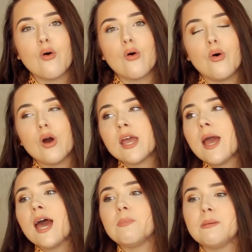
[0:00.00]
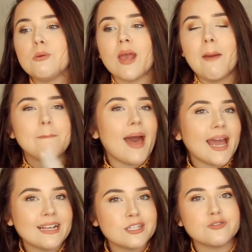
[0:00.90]
or help people get
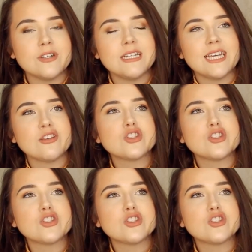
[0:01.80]
back into reading.